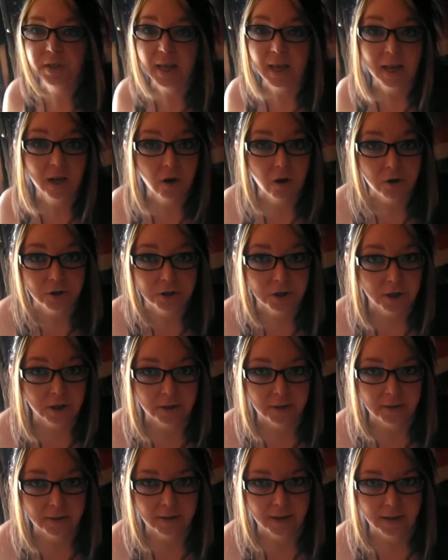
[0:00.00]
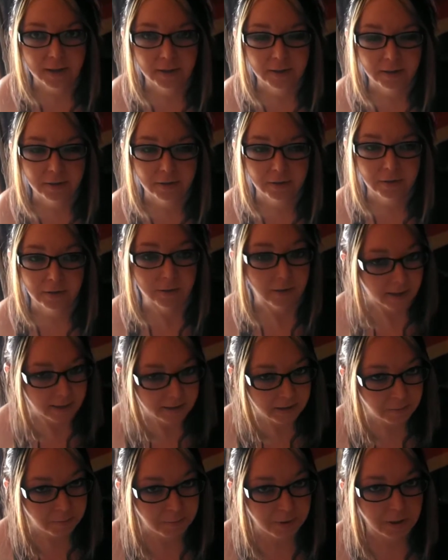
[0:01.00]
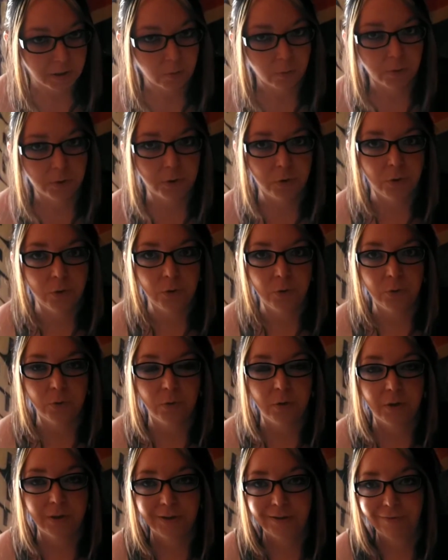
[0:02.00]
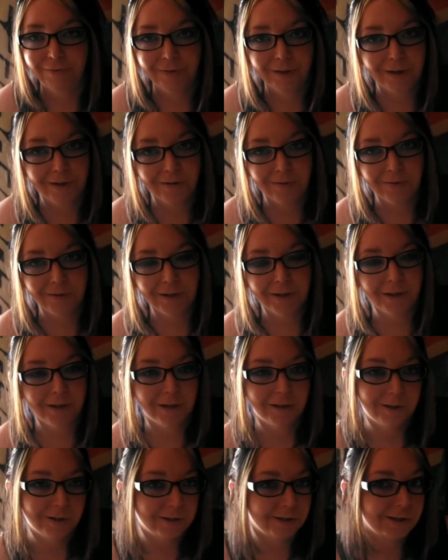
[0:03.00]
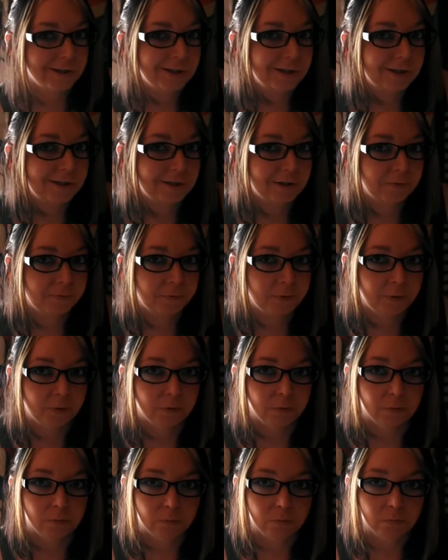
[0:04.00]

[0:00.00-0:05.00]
they aren't going to like. That's a big one too, because if they don't like it, they're going to eat your food.